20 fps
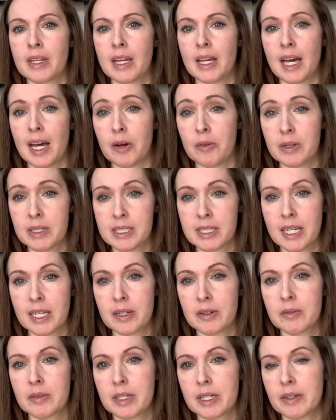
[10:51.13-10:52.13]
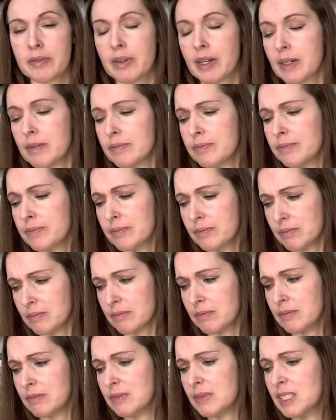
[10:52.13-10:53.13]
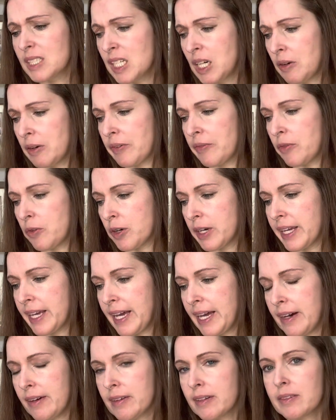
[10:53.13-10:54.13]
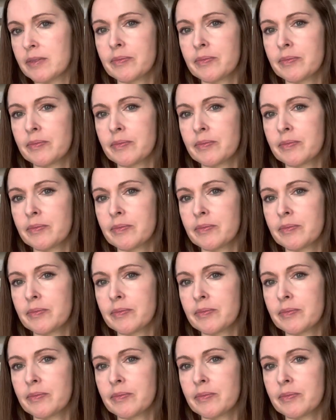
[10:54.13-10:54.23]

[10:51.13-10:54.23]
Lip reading: I wish that I would have gone 40 count